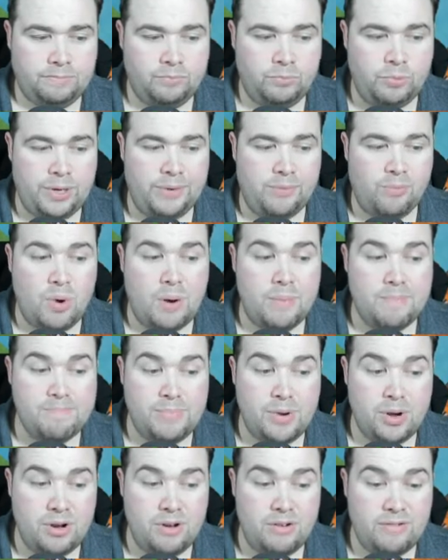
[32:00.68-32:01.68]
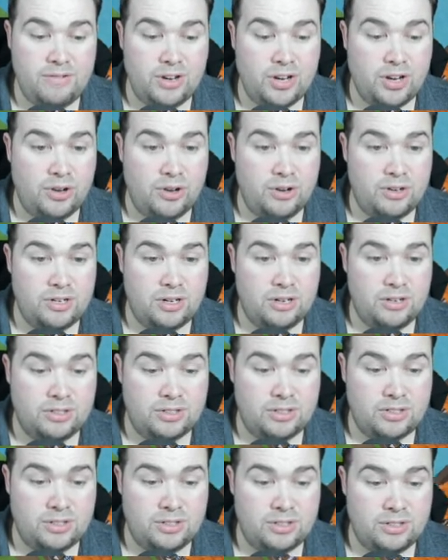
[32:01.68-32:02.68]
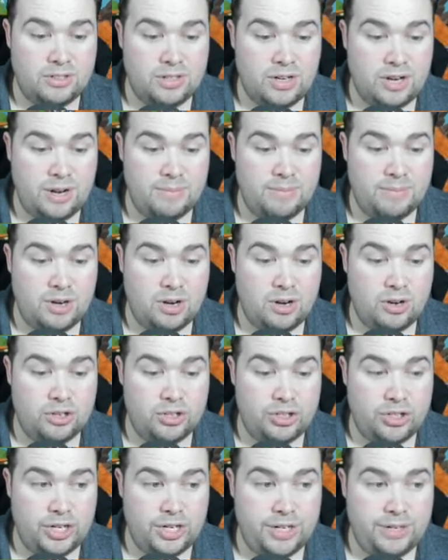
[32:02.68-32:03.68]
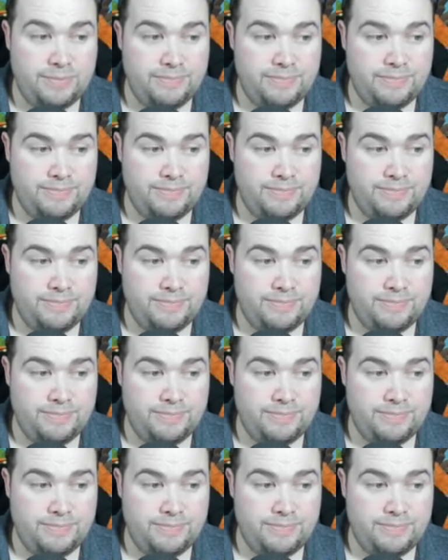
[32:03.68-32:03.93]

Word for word: With one birth occurred last year.